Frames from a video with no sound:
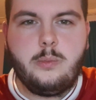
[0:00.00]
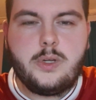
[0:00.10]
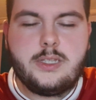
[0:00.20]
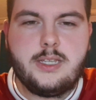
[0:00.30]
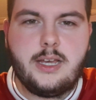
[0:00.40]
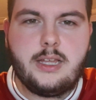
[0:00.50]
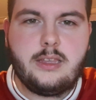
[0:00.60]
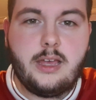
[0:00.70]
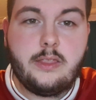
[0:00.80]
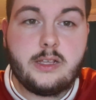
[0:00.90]
But
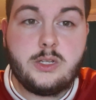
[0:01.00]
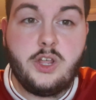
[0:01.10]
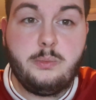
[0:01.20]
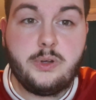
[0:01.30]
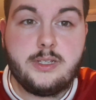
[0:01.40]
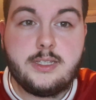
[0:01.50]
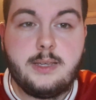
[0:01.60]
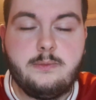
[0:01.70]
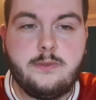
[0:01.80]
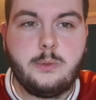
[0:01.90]
that's Nerd Boy's
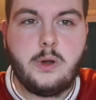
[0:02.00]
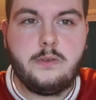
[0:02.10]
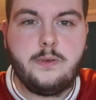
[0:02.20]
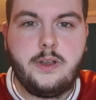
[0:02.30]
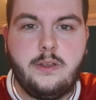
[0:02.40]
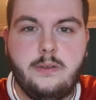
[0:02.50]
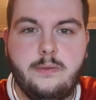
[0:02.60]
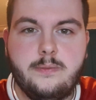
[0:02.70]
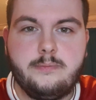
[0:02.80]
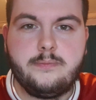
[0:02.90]
team for Watford.
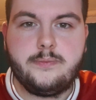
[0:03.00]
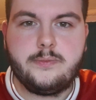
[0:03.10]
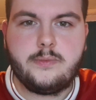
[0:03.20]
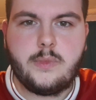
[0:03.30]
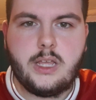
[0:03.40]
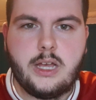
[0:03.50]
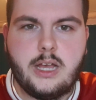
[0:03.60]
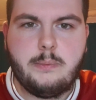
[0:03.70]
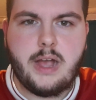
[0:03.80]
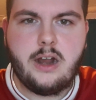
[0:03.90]

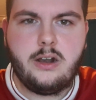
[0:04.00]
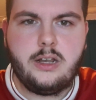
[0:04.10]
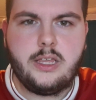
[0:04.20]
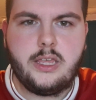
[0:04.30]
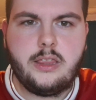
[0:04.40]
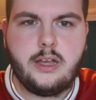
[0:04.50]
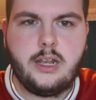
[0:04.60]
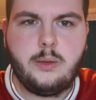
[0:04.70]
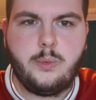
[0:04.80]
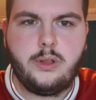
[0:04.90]
Apparently, the
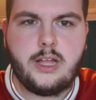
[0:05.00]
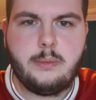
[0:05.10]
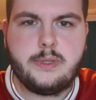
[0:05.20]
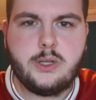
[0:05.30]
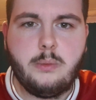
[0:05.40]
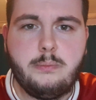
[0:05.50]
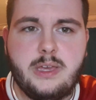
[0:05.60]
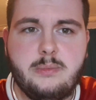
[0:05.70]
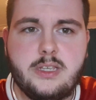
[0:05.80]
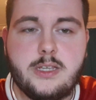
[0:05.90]
Club World Cup is on
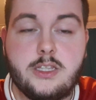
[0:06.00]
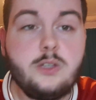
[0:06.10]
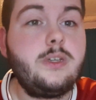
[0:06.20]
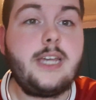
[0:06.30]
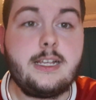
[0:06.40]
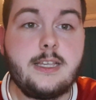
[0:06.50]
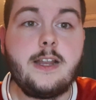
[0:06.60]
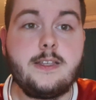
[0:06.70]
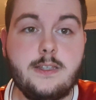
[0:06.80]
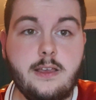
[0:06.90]
BBC Two. Yes, it
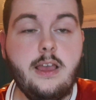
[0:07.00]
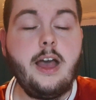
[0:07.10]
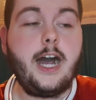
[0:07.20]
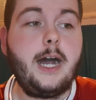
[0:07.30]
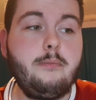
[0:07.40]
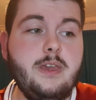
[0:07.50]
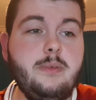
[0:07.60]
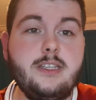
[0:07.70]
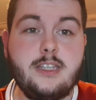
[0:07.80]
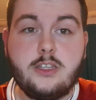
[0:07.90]
is.
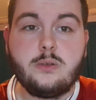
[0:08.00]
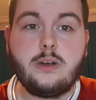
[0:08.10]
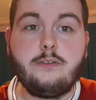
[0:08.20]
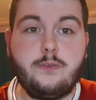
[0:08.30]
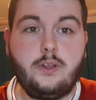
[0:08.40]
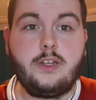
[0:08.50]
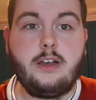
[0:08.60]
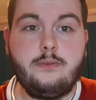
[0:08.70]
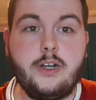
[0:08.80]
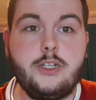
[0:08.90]
BBC do have full
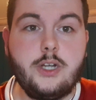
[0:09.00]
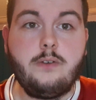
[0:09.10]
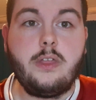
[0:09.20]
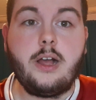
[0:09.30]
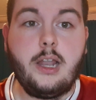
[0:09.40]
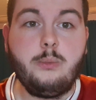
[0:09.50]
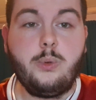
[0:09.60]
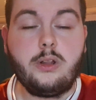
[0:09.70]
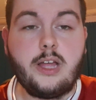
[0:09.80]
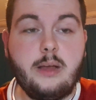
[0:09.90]
coverage of the Club
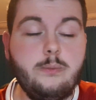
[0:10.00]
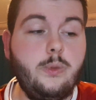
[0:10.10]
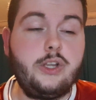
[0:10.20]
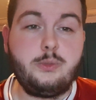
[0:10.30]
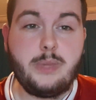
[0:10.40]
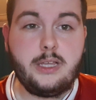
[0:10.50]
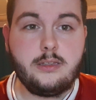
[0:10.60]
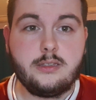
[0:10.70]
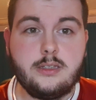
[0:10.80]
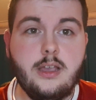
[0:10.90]
World Cup, which
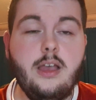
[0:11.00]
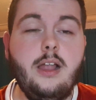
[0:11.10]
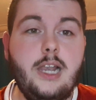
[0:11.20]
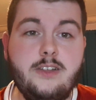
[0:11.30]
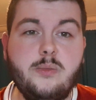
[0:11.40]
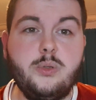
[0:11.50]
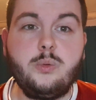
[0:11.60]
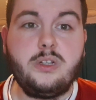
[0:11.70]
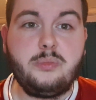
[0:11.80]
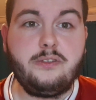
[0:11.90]
means Liverpool
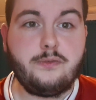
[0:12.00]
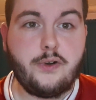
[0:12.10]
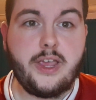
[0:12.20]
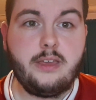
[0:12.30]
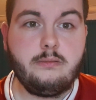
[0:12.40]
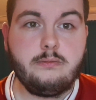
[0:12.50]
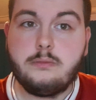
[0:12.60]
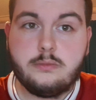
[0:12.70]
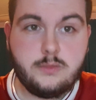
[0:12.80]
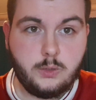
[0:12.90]
will be free
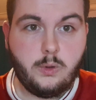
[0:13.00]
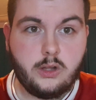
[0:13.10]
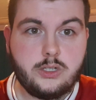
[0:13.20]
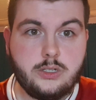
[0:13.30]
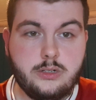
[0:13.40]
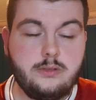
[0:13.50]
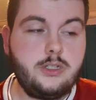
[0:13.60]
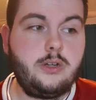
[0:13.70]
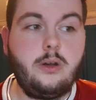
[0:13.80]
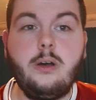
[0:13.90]
to watch.
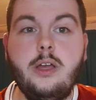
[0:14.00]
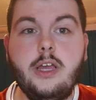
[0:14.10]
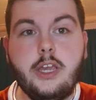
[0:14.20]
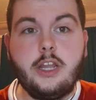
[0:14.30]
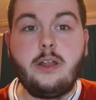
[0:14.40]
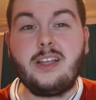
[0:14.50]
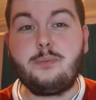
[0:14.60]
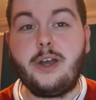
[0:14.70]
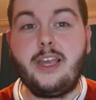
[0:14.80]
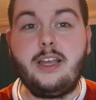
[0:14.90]
So that's
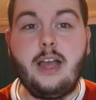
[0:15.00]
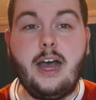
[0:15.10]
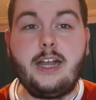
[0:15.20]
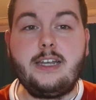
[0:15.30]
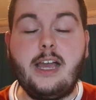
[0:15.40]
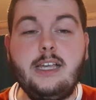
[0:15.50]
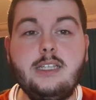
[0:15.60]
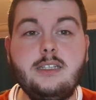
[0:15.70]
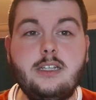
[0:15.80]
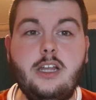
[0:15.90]
pretty
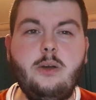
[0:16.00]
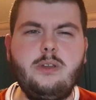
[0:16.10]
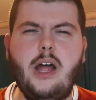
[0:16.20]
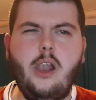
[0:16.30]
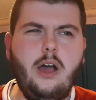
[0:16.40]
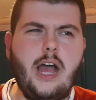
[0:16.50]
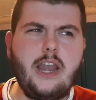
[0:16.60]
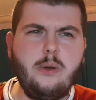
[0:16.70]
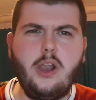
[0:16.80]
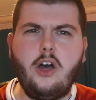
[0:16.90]
nice because I
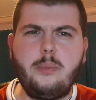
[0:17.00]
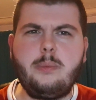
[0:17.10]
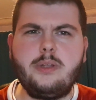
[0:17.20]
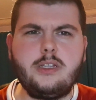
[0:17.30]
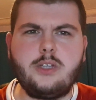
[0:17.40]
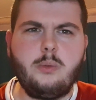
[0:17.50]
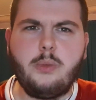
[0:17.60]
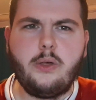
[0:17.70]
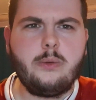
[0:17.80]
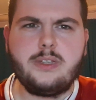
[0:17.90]
know a lot of people that don't
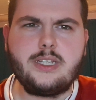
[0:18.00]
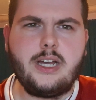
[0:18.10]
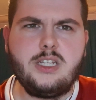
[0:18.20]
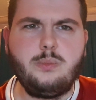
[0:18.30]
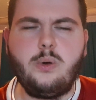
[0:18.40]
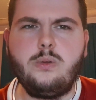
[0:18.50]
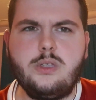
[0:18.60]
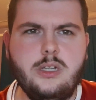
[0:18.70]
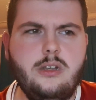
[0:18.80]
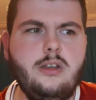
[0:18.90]
bother with Sky
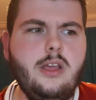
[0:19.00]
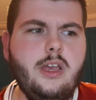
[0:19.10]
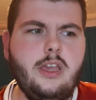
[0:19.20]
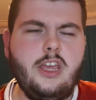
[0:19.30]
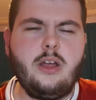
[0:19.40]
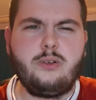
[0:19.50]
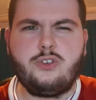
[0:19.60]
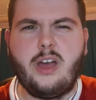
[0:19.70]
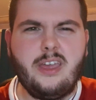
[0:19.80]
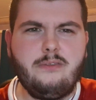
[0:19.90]
Sports and
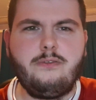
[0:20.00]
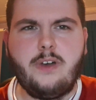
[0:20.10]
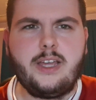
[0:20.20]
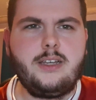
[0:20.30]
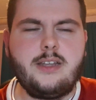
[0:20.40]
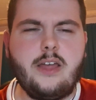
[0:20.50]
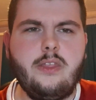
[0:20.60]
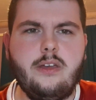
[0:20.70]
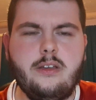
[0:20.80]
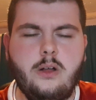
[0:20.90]
try and find
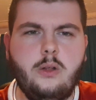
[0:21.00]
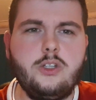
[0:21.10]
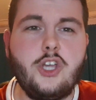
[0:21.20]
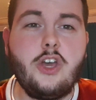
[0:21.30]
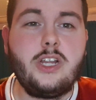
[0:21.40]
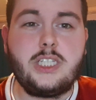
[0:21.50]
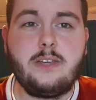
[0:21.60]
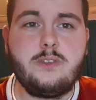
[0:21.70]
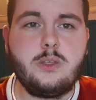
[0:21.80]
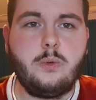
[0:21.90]
other
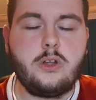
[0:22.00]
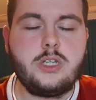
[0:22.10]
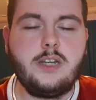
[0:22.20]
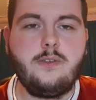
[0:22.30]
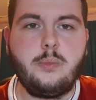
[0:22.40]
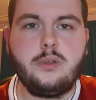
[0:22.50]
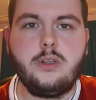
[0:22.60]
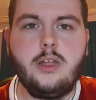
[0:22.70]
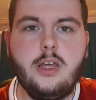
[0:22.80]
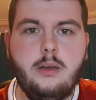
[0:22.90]
alternatives to watch
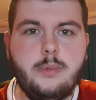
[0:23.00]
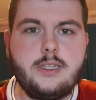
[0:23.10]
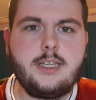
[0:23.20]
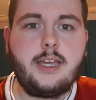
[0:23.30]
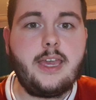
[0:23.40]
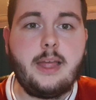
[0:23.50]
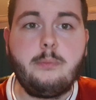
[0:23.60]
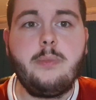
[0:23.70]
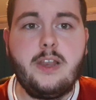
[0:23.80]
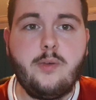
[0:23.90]
Liverpool. But
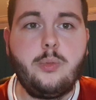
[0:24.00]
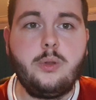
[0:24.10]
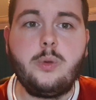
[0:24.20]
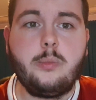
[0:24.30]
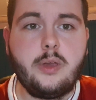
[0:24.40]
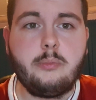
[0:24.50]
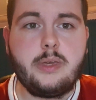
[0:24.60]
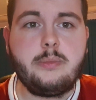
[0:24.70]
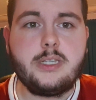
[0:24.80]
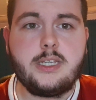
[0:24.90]
Liverpool will be on
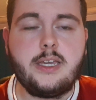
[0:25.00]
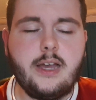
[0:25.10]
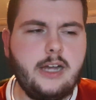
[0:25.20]
BBC.